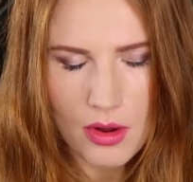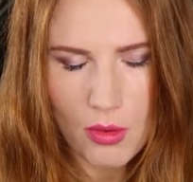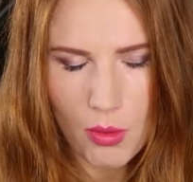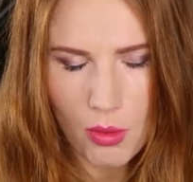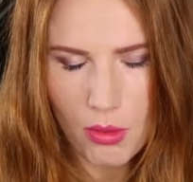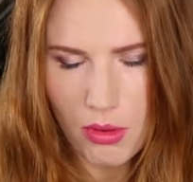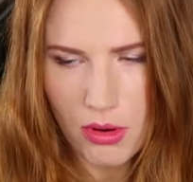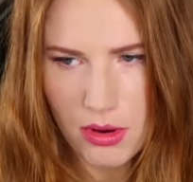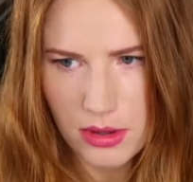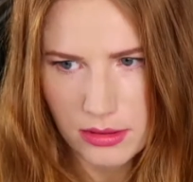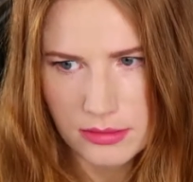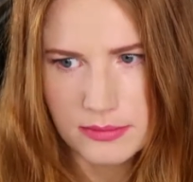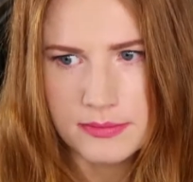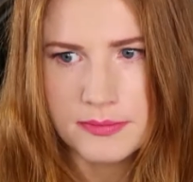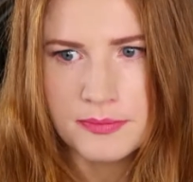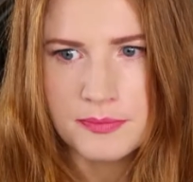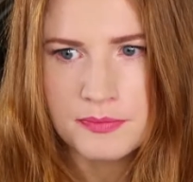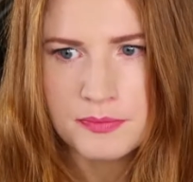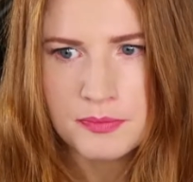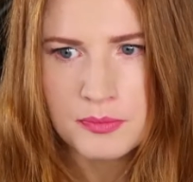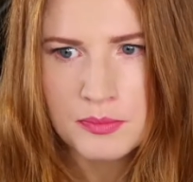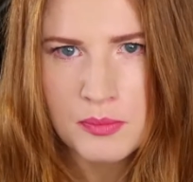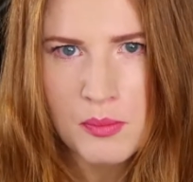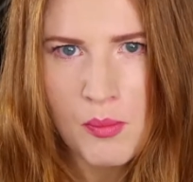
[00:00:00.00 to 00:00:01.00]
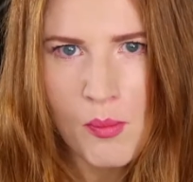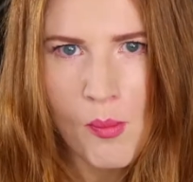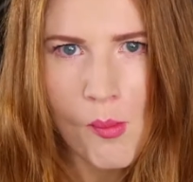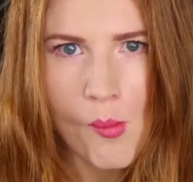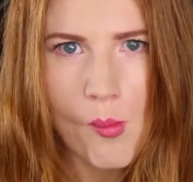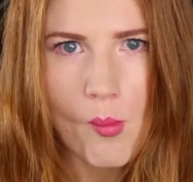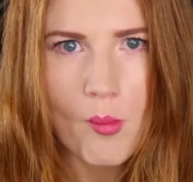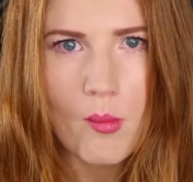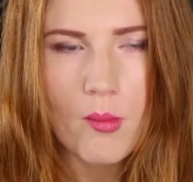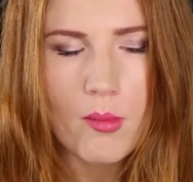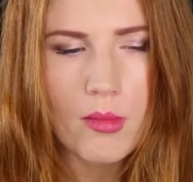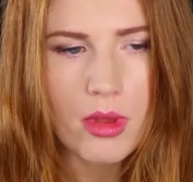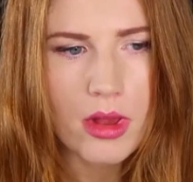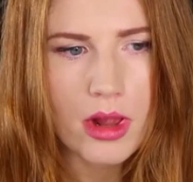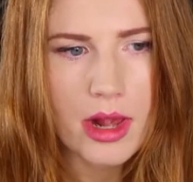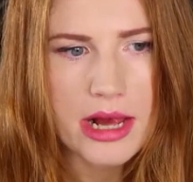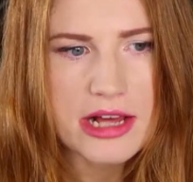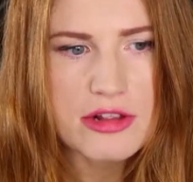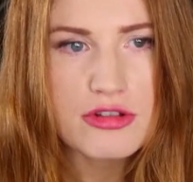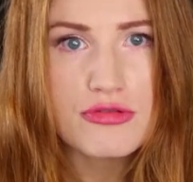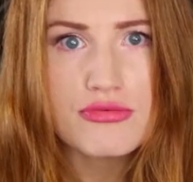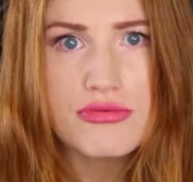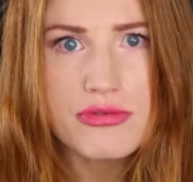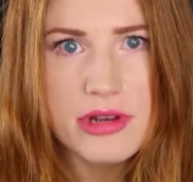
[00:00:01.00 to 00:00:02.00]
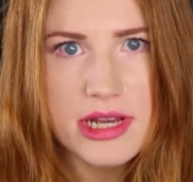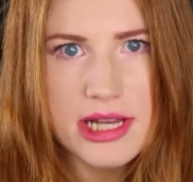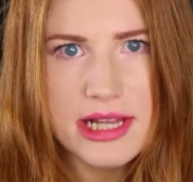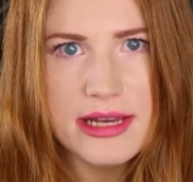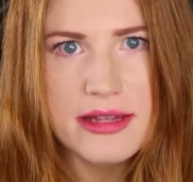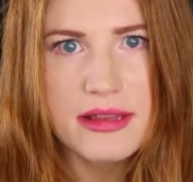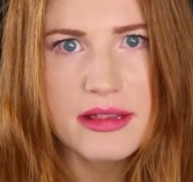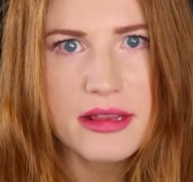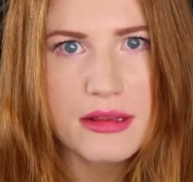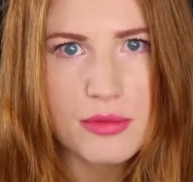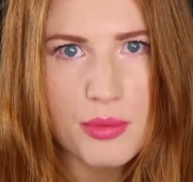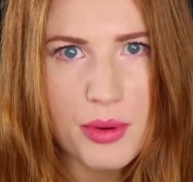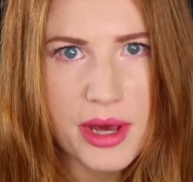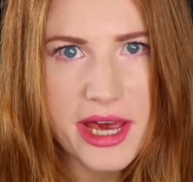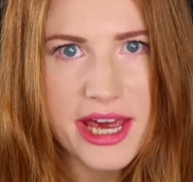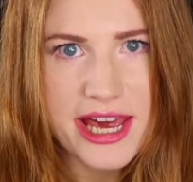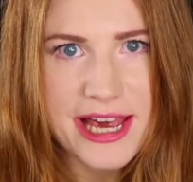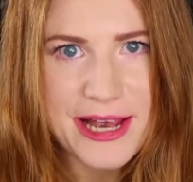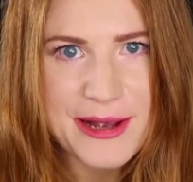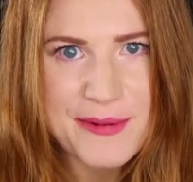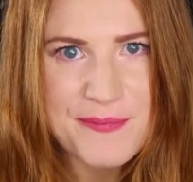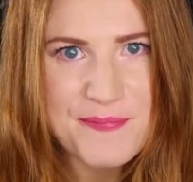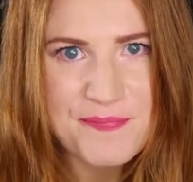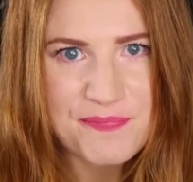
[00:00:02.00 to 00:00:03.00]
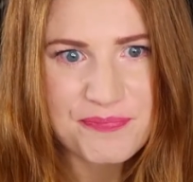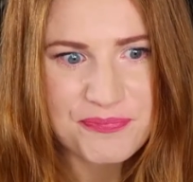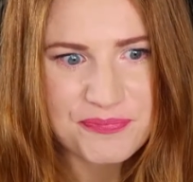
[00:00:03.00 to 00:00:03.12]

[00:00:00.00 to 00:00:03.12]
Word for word: Oh, it's really sweet.